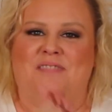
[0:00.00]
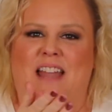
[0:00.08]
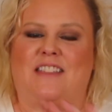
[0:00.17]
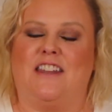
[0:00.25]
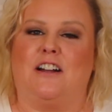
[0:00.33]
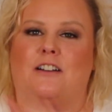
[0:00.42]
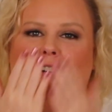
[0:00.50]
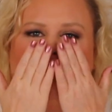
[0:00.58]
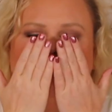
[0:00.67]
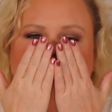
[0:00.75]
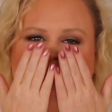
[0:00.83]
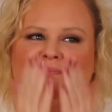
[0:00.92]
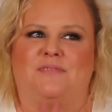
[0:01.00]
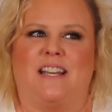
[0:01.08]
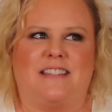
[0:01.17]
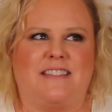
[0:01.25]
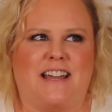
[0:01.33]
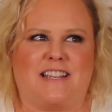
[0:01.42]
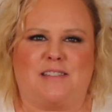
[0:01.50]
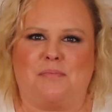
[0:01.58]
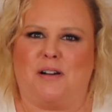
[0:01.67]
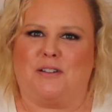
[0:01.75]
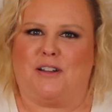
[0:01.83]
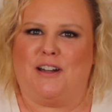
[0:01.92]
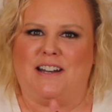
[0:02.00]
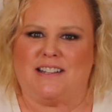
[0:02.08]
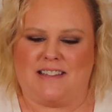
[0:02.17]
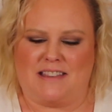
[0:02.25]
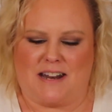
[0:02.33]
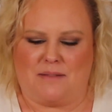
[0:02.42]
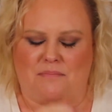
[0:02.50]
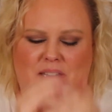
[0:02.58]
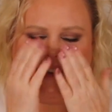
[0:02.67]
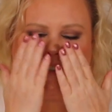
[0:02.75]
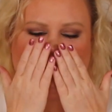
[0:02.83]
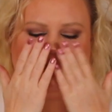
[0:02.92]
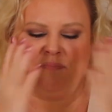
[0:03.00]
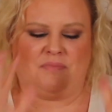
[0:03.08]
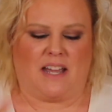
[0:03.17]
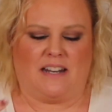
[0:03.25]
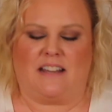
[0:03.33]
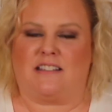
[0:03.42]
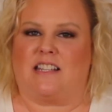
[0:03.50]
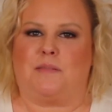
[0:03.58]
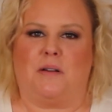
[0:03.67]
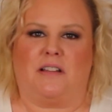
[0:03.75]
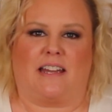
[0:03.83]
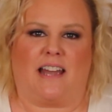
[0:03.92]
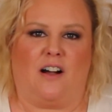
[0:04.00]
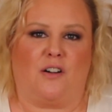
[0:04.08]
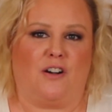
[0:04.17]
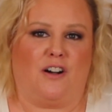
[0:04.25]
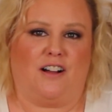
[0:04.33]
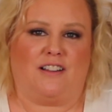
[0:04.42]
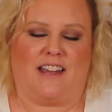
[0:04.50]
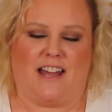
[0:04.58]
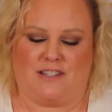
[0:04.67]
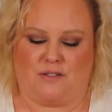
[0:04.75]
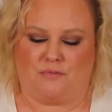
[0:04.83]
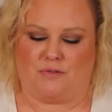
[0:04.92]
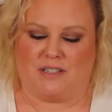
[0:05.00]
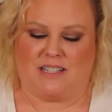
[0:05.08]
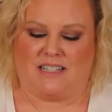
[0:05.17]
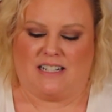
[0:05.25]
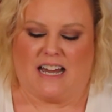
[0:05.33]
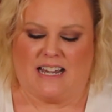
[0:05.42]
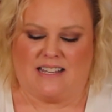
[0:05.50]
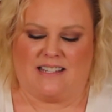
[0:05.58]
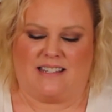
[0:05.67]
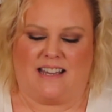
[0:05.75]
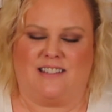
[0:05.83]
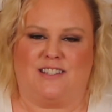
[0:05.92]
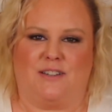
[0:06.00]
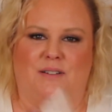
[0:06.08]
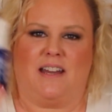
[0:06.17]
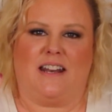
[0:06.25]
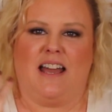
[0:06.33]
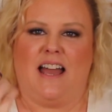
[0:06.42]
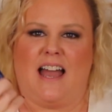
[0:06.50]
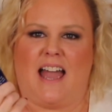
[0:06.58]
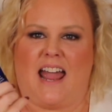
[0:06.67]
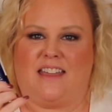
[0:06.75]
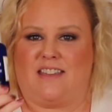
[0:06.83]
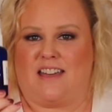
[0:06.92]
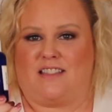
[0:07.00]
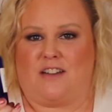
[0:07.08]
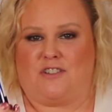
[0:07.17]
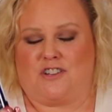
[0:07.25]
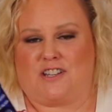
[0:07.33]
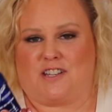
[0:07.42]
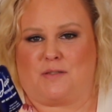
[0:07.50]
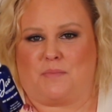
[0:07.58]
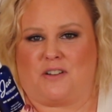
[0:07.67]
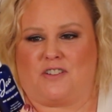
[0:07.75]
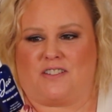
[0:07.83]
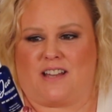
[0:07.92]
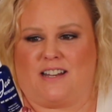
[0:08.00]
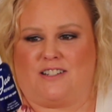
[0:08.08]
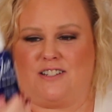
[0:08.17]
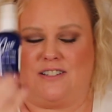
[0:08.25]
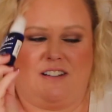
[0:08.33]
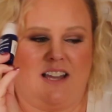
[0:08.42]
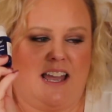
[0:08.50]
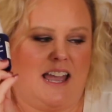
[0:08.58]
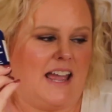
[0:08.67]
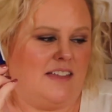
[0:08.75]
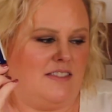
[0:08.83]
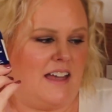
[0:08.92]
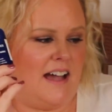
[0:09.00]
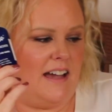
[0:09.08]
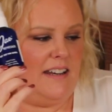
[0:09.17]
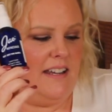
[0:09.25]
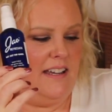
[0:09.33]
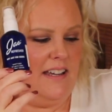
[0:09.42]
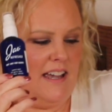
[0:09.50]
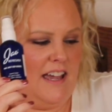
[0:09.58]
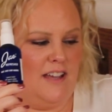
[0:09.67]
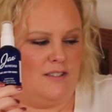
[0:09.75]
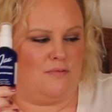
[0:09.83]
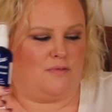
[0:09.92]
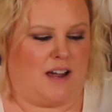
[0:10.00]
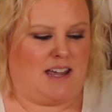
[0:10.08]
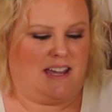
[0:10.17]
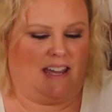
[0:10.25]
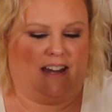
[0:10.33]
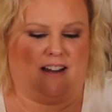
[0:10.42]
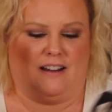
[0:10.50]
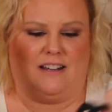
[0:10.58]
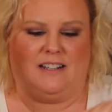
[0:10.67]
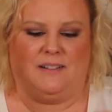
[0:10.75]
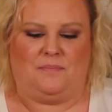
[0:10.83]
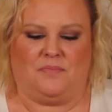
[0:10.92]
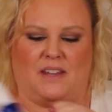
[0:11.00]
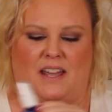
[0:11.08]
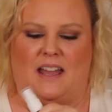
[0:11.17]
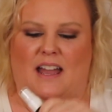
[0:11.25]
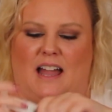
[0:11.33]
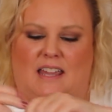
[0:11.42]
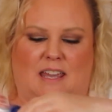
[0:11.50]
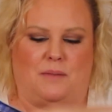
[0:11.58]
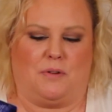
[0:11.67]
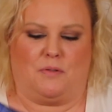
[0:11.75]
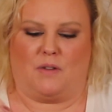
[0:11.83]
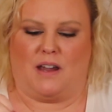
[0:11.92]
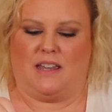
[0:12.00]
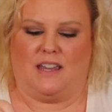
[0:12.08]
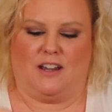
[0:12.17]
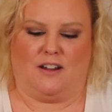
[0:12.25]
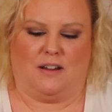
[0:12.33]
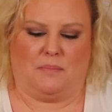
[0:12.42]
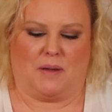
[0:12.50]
And then I'll go, doesn't that smell good? Isn't that amazing? It doesn't smell like alcohol. It has a really nice scent to it, and they love it just as much as I do. And that is right here. I keep it right here in